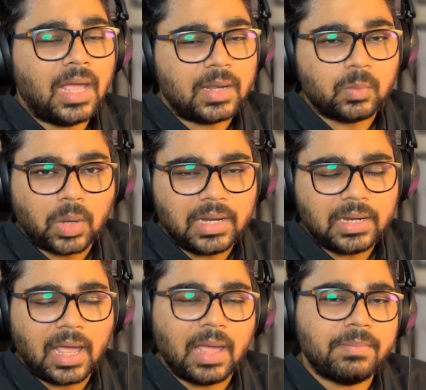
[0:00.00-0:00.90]
And while
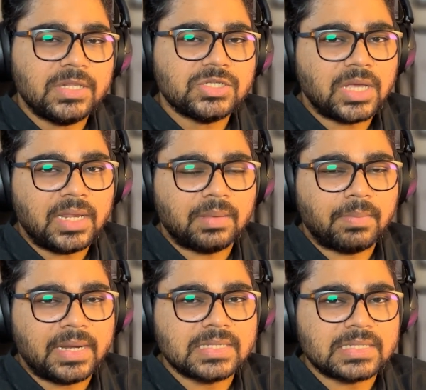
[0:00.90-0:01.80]
I have been sharing
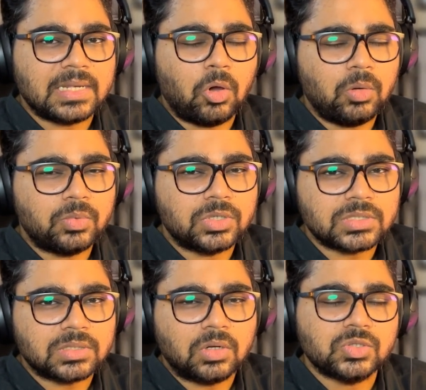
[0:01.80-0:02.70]
my design
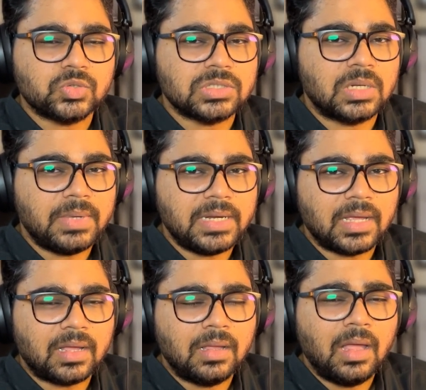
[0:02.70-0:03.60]
outputs on social
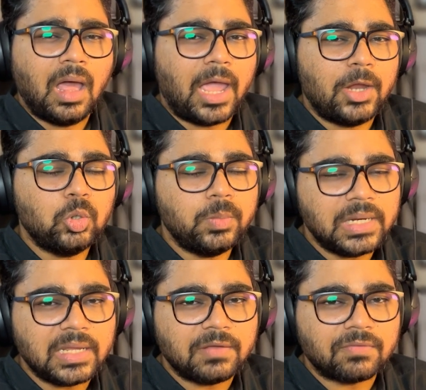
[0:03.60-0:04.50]
media, I do
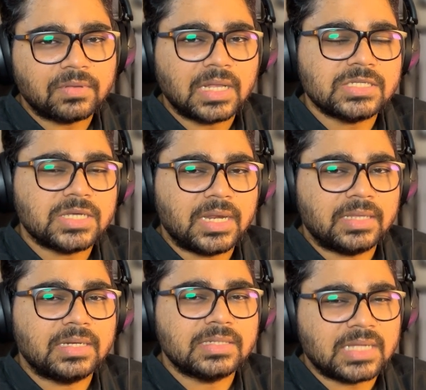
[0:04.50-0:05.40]
believe that sharing
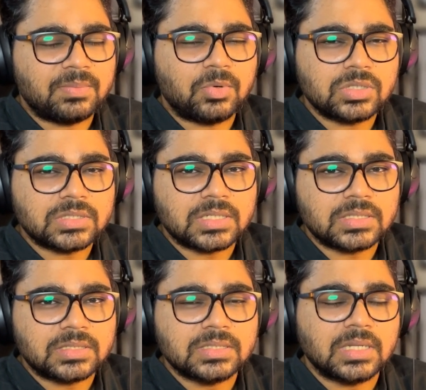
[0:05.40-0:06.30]
the design
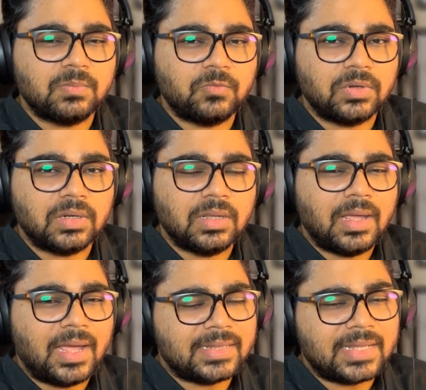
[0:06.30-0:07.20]
process is helpful,
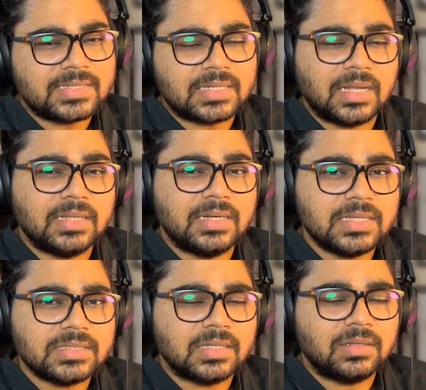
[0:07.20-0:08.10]
and that's another
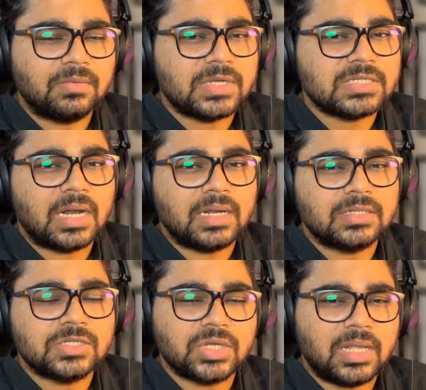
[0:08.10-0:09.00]
reason why starting
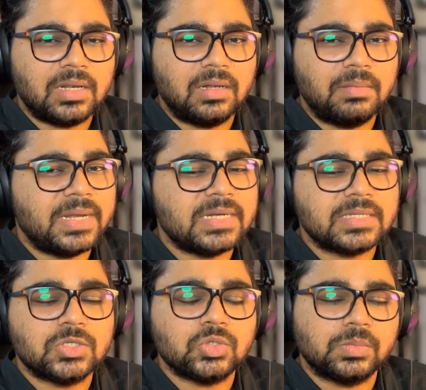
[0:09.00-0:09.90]
this channel made
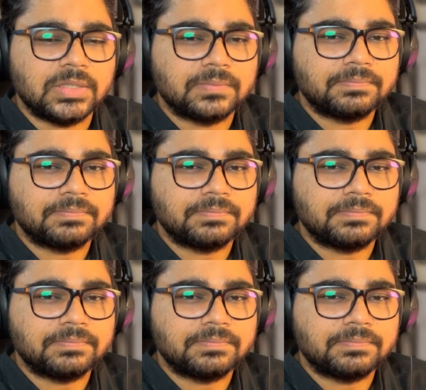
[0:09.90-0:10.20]
sense to me.